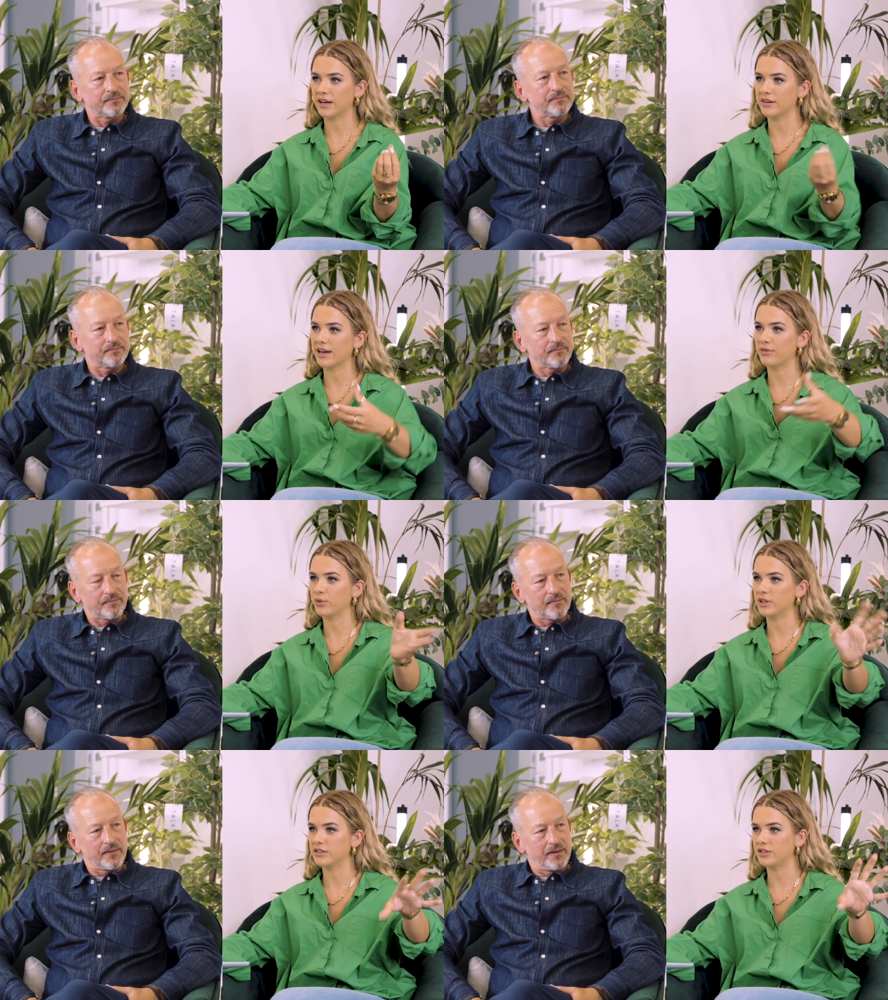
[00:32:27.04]
Speaker 1: and therefore
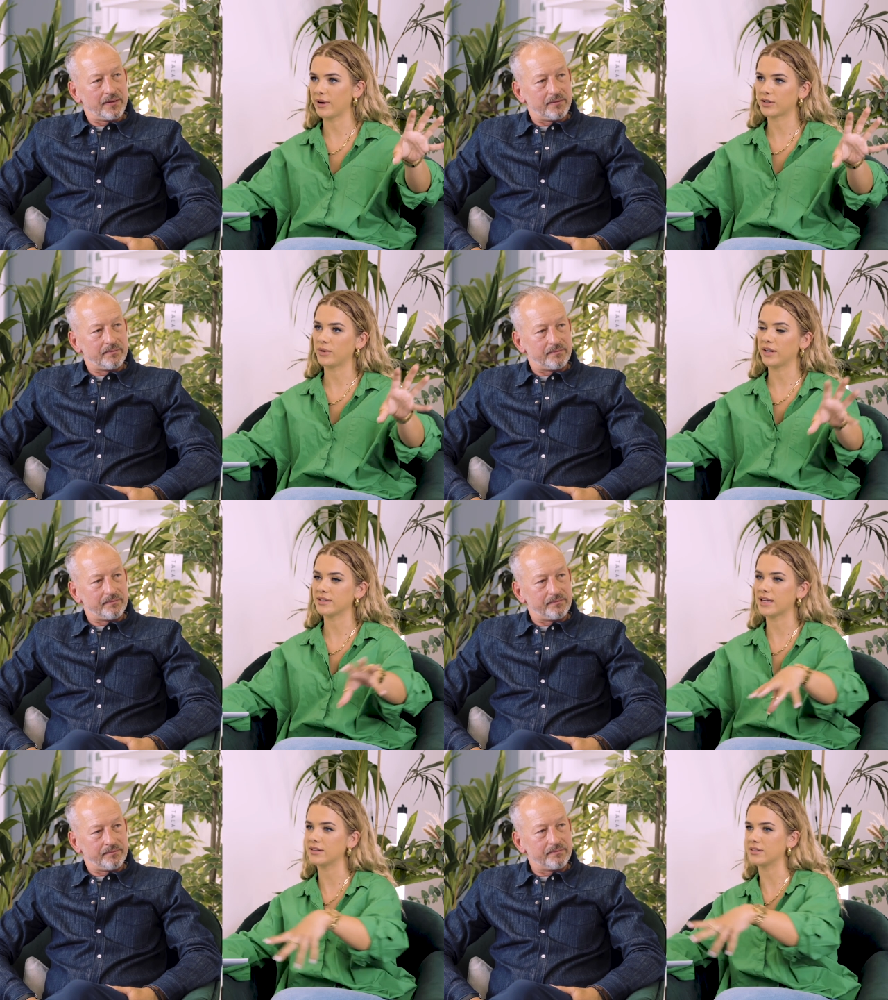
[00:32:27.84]
needs to do X, Y, and Z,
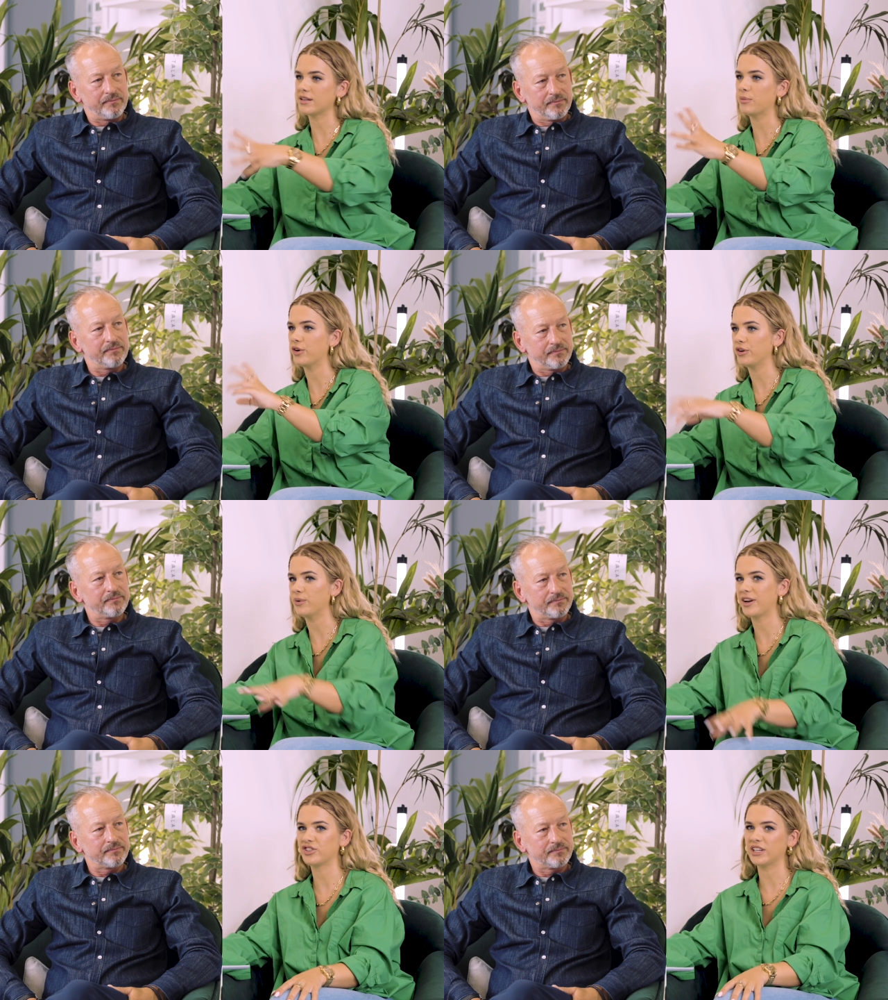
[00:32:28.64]
and someone who
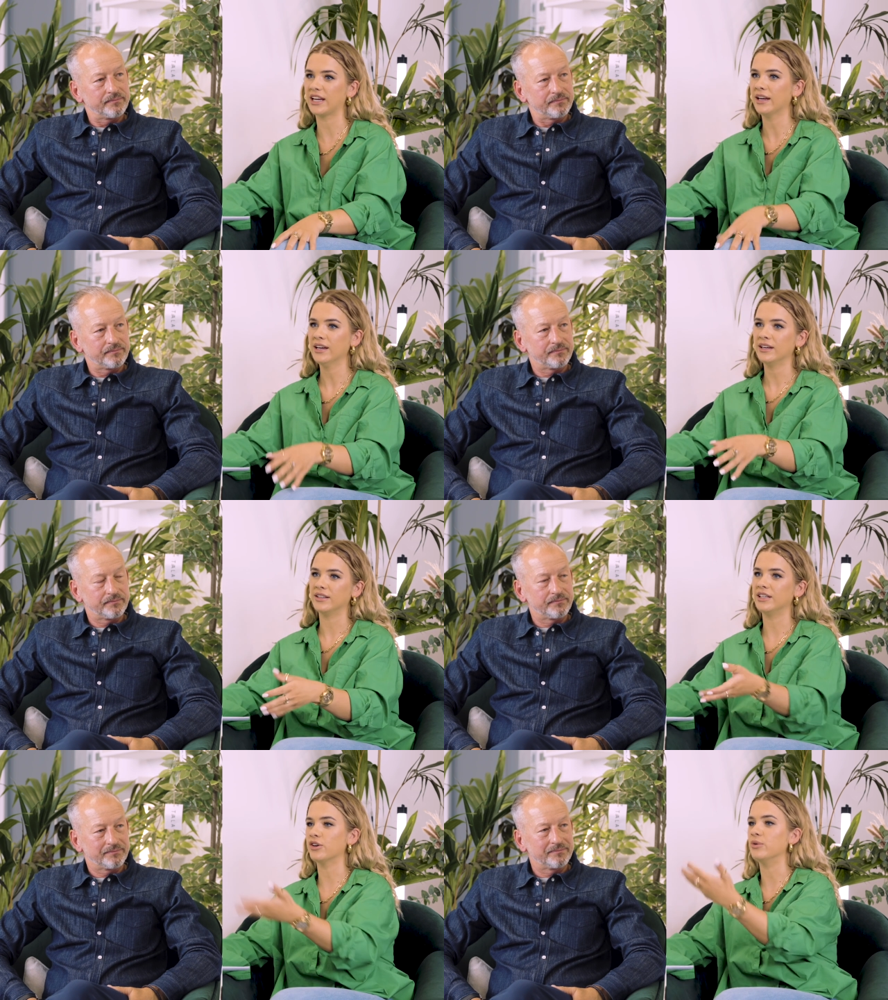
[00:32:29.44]
actually
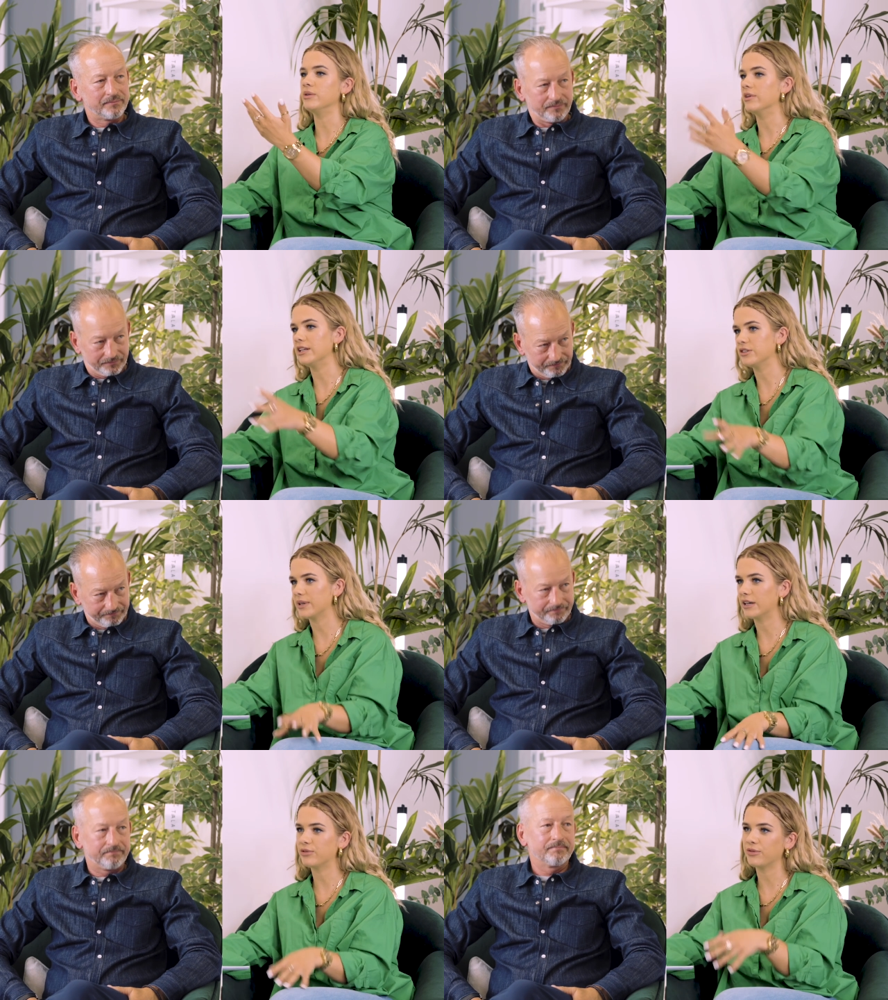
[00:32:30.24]
is only really doing
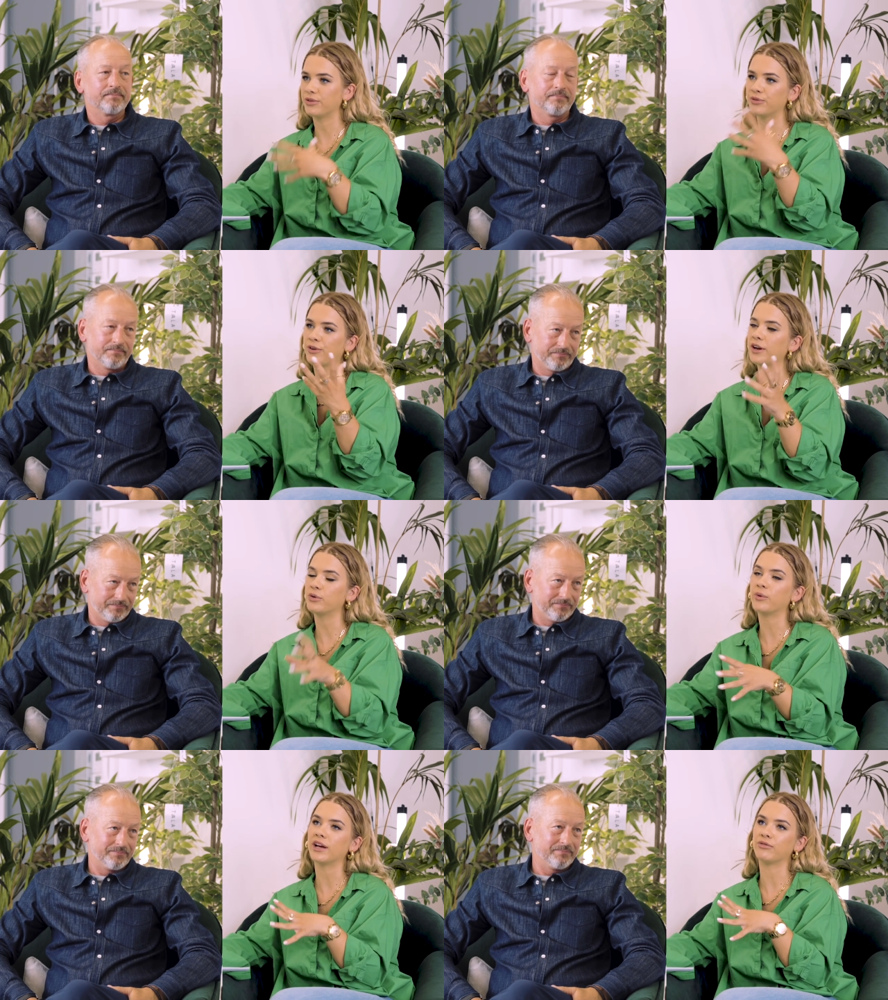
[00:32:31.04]
it for fun or
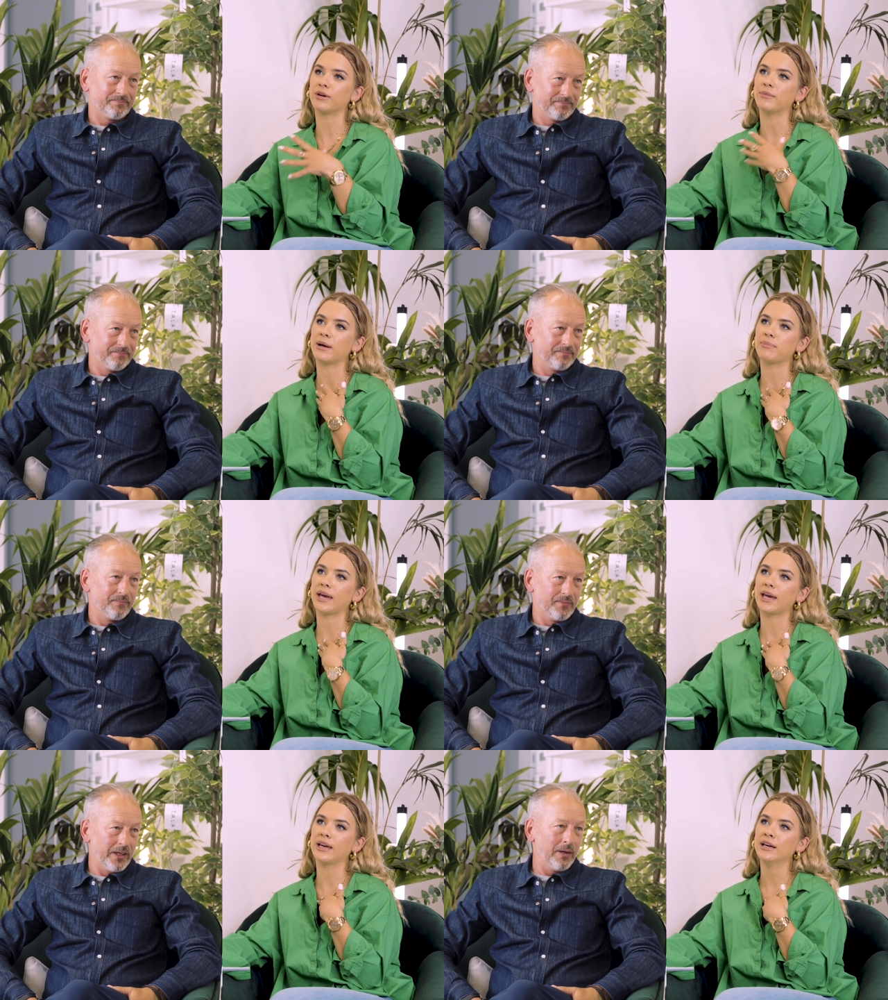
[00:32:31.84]
whatever it might
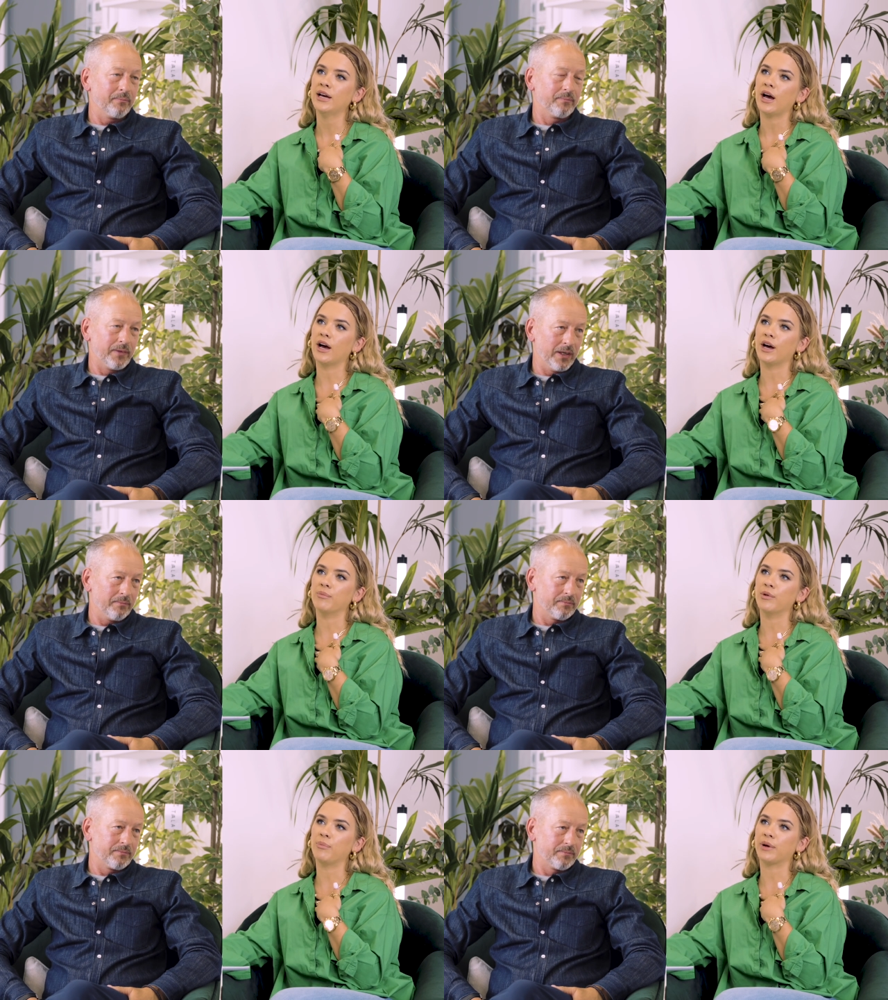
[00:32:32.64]
be. Yeah. Um,
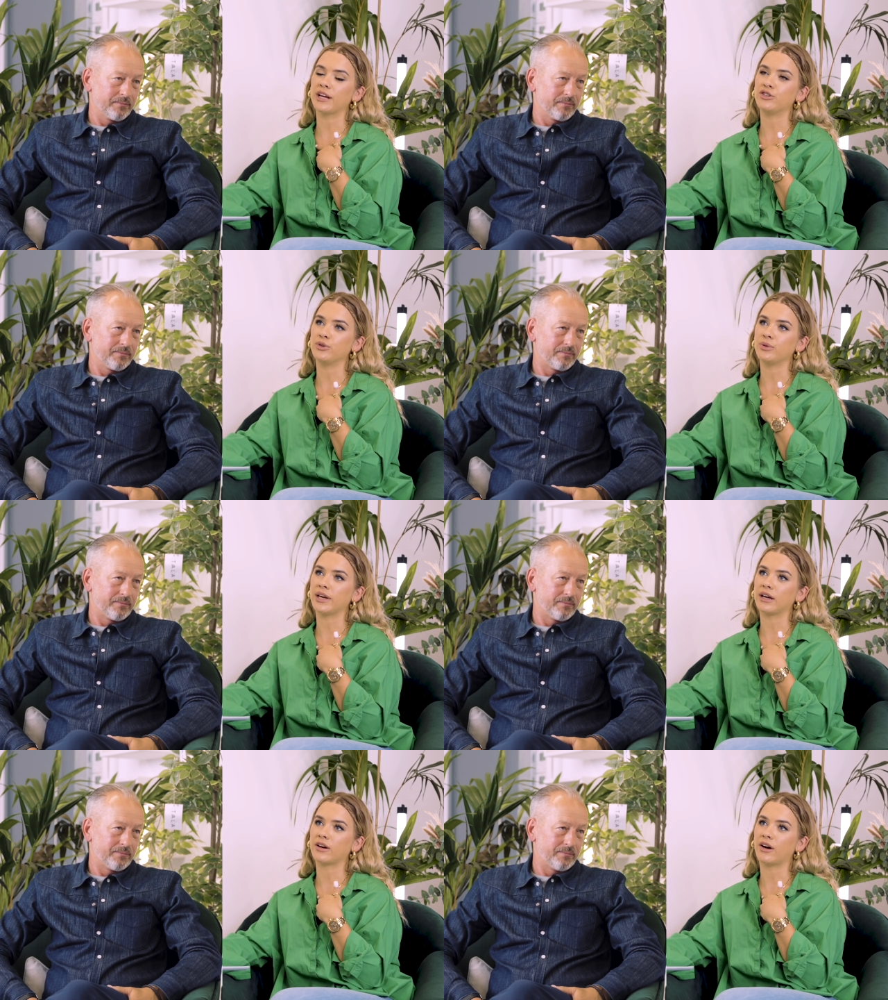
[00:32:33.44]
yes. But I do think